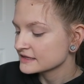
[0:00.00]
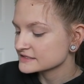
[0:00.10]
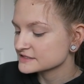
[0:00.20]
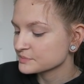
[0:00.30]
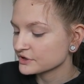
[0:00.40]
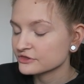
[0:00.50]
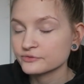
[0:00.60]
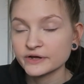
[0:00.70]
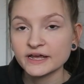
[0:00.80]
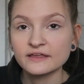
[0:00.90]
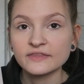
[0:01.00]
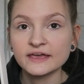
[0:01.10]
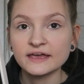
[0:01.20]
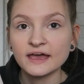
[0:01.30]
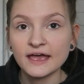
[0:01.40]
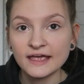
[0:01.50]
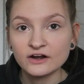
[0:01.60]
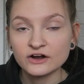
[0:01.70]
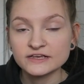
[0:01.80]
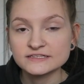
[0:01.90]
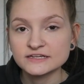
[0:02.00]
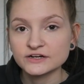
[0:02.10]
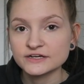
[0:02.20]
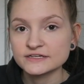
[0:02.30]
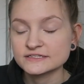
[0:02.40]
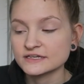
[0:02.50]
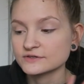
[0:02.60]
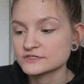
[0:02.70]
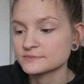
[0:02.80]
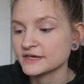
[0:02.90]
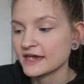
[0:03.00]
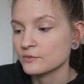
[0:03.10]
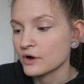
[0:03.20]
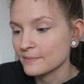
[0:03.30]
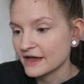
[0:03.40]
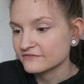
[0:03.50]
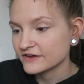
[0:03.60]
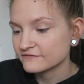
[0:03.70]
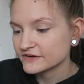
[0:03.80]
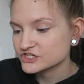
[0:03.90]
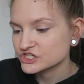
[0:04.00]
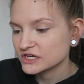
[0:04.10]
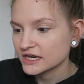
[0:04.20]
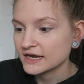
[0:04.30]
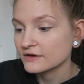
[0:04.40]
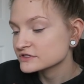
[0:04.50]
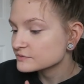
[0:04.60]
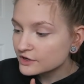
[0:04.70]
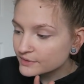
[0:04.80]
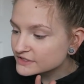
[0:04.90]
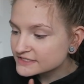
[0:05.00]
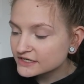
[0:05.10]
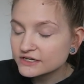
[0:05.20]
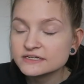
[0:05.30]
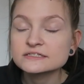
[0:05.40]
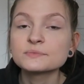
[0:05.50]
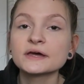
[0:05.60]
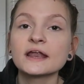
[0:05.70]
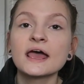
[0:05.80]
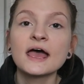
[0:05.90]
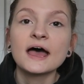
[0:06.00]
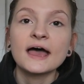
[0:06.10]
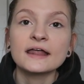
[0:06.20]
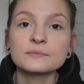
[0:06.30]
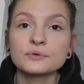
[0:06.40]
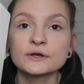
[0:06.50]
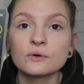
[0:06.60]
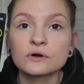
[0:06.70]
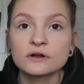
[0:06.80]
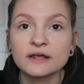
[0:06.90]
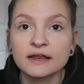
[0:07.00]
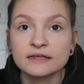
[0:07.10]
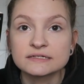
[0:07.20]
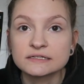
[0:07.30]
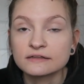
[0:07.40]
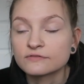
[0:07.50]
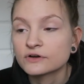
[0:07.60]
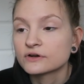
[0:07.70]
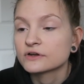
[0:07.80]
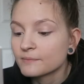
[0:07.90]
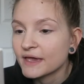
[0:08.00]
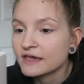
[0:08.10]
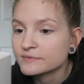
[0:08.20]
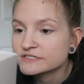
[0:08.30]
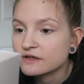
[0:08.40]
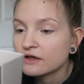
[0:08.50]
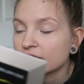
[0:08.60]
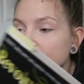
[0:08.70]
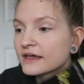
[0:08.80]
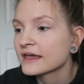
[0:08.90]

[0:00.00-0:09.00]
this is book 3 in the Anarchy series. It used to be a Wattpad fanfiction, now it's a real book series, but I had it pre-ordered and it delivered from Amazon,